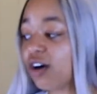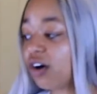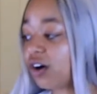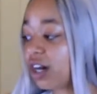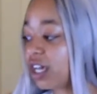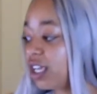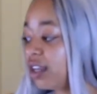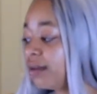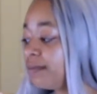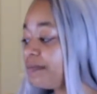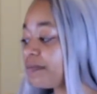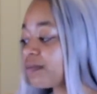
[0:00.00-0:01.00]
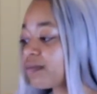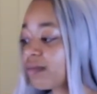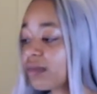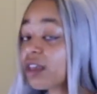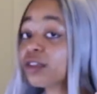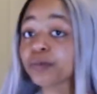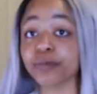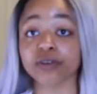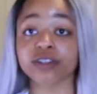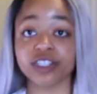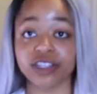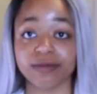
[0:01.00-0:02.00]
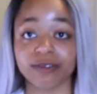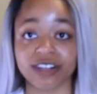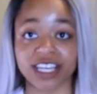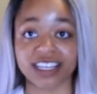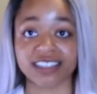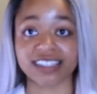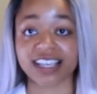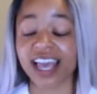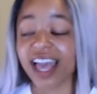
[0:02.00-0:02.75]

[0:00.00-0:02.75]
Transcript: on the porch in the mornings.